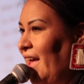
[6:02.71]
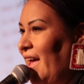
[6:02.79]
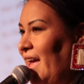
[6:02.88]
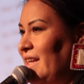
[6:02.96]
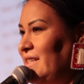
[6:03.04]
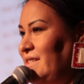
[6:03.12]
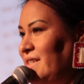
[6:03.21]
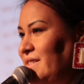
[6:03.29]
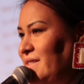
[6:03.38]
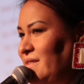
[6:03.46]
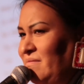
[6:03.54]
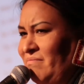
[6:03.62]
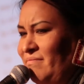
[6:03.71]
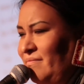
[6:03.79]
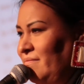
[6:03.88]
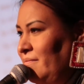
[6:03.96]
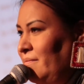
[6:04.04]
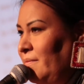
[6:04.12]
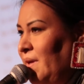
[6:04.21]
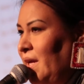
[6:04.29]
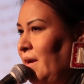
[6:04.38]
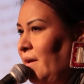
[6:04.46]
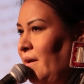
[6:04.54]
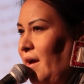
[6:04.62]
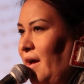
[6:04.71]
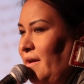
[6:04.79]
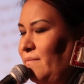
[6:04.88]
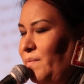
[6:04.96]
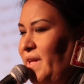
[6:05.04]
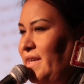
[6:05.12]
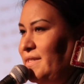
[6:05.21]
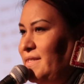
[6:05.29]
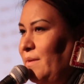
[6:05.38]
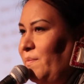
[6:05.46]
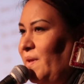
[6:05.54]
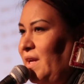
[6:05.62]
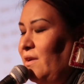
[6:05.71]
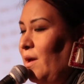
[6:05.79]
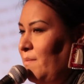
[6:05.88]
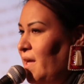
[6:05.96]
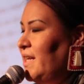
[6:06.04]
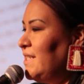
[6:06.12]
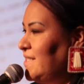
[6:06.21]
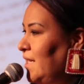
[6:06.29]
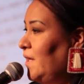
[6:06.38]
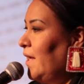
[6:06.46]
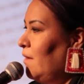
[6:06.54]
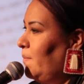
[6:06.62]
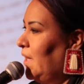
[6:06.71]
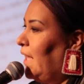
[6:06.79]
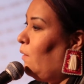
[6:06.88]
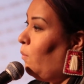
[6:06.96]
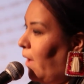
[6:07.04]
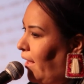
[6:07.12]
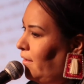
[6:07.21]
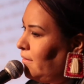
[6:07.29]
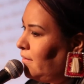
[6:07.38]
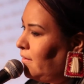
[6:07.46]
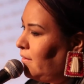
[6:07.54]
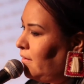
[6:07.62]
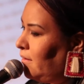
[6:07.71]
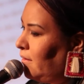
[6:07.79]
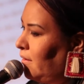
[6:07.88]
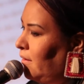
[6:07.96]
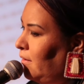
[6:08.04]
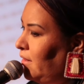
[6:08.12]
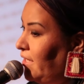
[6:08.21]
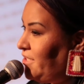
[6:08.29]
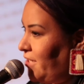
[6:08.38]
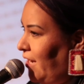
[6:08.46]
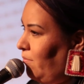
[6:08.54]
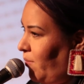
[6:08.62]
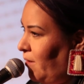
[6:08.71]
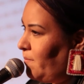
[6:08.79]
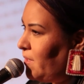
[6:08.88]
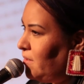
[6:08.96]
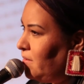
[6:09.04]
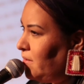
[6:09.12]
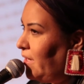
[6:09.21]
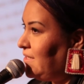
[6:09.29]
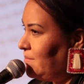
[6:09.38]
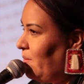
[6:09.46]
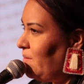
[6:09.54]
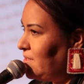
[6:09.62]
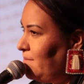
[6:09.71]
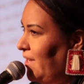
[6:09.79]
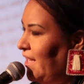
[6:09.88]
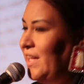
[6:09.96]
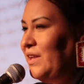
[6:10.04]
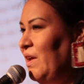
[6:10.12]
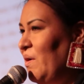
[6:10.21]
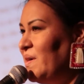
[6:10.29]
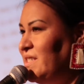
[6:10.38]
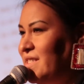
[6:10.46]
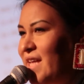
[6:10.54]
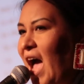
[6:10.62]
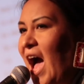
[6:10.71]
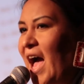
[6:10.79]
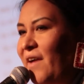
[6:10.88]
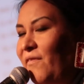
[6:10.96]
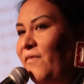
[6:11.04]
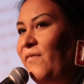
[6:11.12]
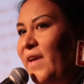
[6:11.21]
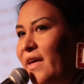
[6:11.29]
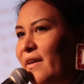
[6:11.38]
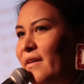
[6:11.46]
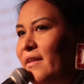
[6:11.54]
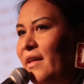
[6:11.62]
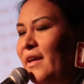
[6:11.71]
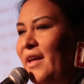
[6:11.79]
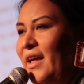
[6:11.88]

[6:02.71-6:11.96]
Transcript: and it's just, plain and simple, I'm not going to sit you down and be like, well, this shade of purple, it spoke to me. No, it's just, I feel,